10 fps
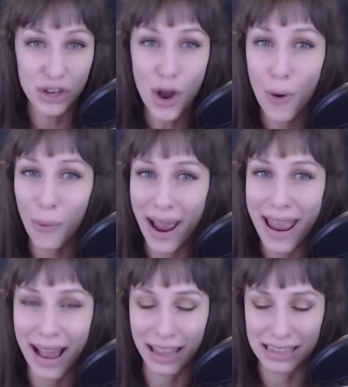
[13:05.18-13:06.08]
no
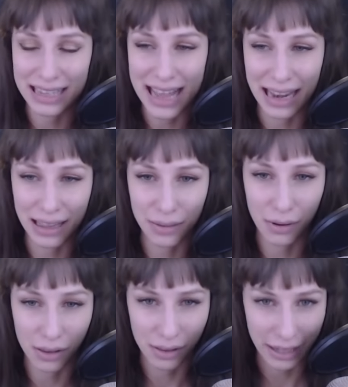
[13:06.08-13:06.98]
way I can see any of
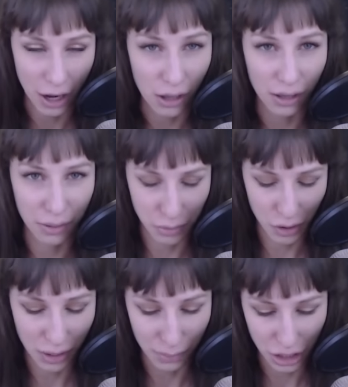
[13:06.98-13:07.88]
them, like all of them,
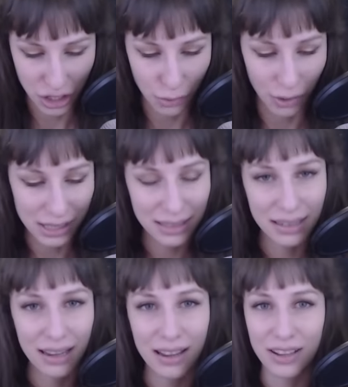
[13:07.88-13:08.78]
through to completion at
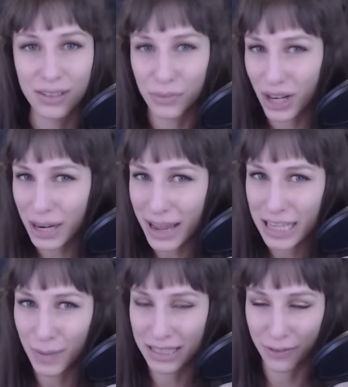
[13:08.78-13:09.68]
once. So I'm trying to
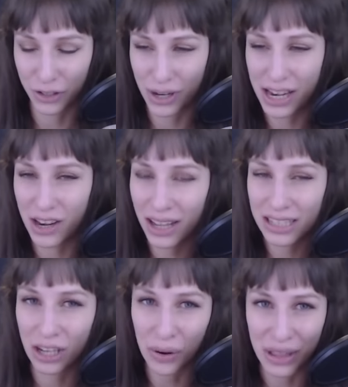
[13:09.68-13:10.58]
pace myself and trying to not
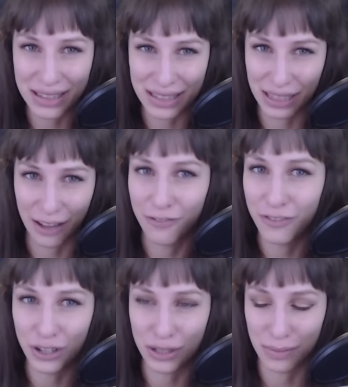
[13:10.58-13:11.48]
start things until I
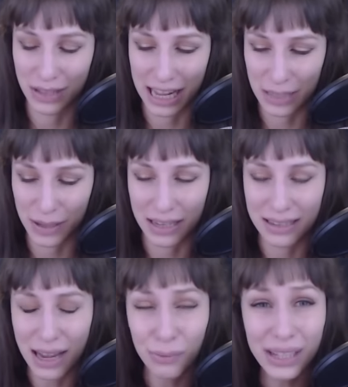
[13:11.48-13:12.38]
finish some things,
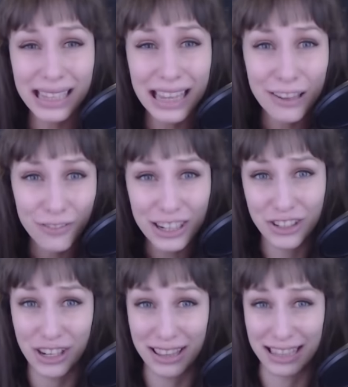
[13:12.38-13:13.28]
because I really like
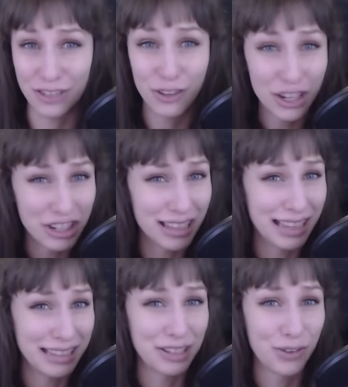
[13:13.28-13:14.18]
finishing things. Finishing
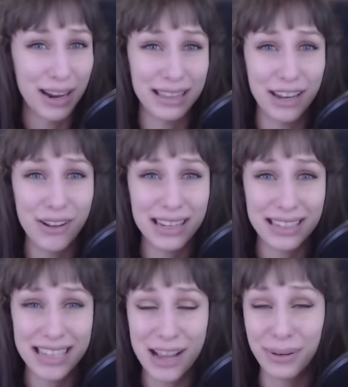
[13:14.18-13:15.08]
things is great, then you get
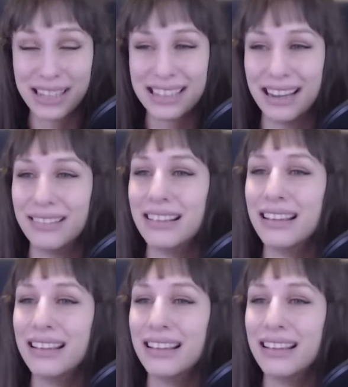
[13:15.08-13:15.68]
to see it when it's done.